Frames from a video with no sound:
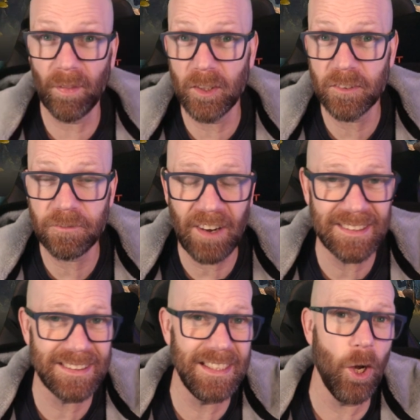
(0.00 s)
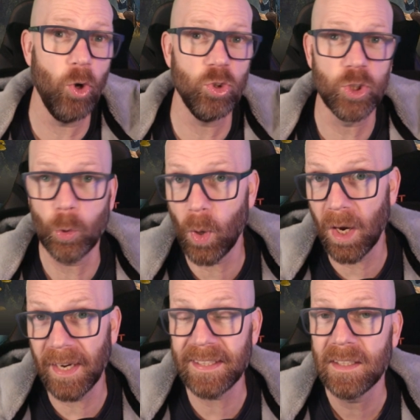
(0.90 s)
of those fancy
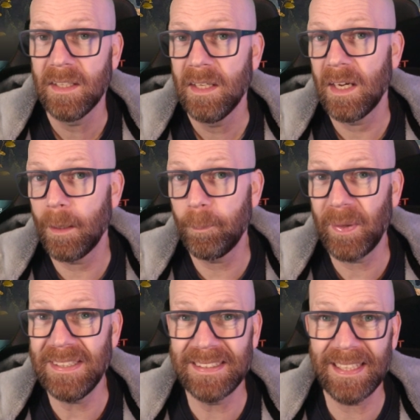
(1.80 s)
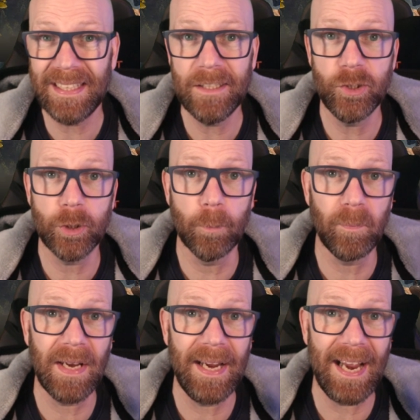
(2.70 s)
ultrawide PCs, you can
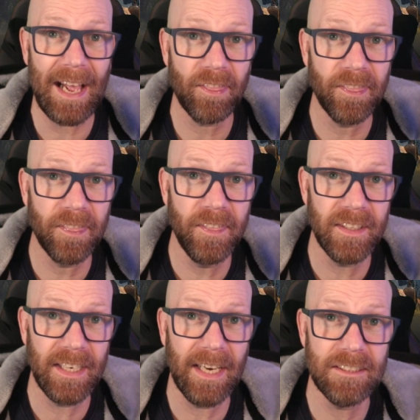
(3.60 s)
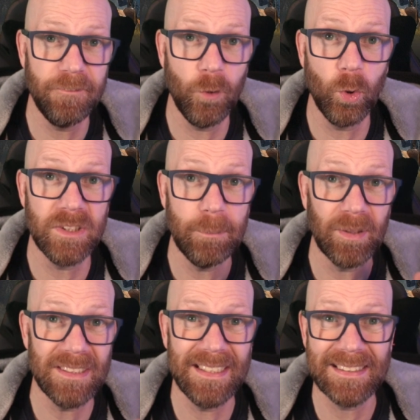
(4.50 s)
play at 3840 by
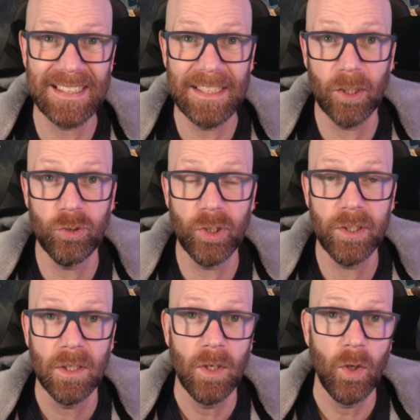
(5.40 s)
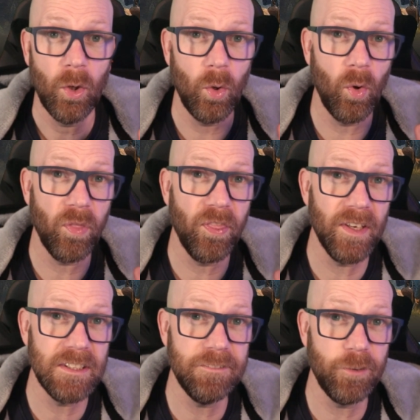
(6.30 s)
1600 or
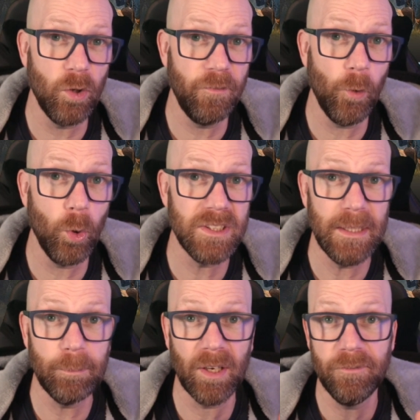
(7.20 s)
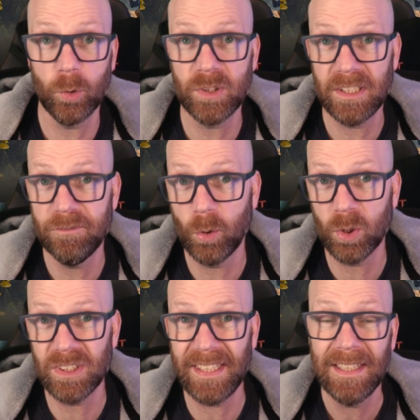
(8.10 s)
3440 by
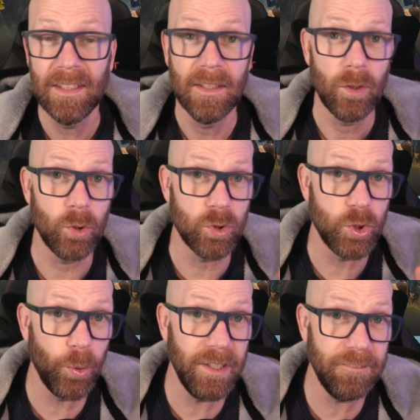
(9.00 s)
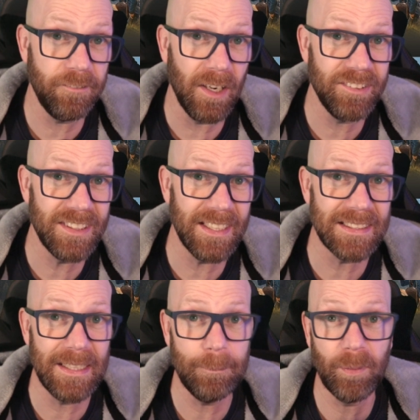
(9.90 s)
1440 or
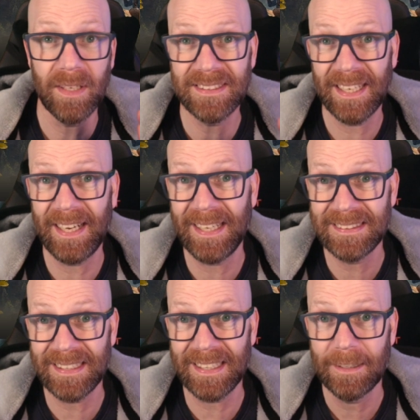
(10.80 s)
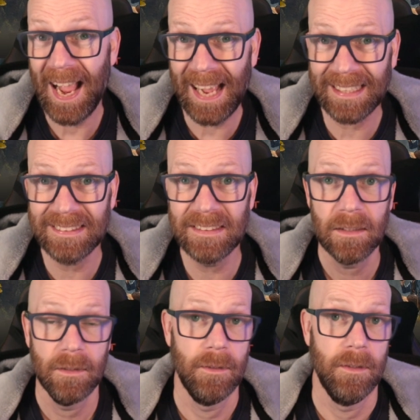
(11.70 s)
2560 by 1080. And
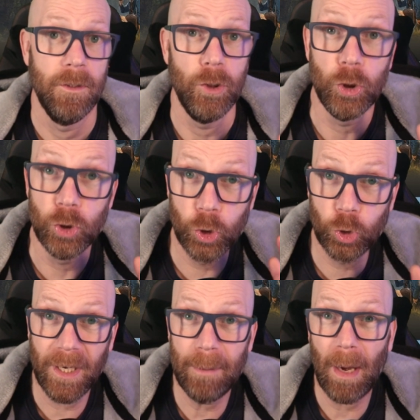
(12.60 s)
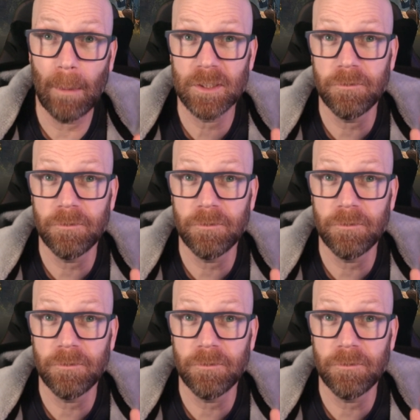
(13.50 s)
you can stream up to